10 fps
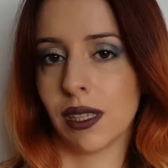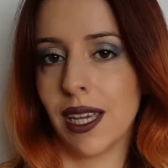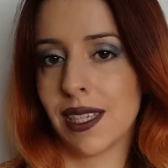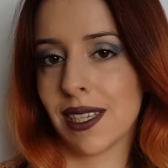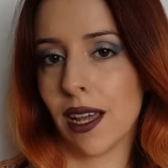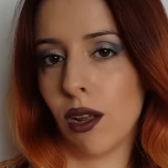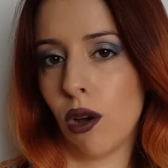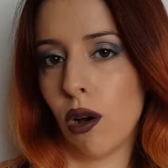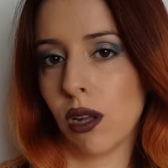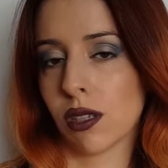They sell
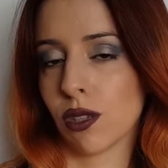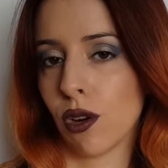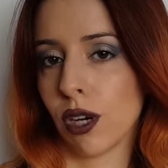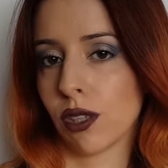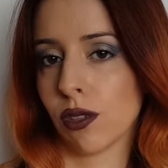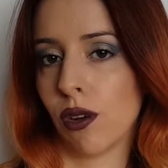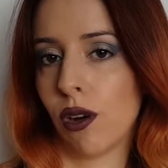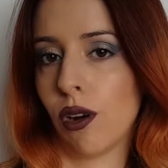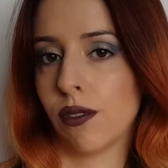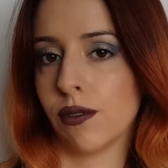all sort
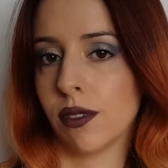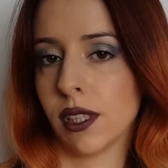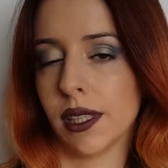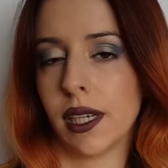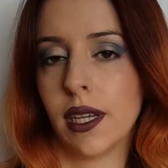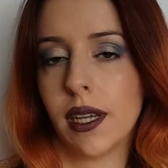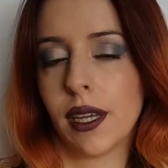of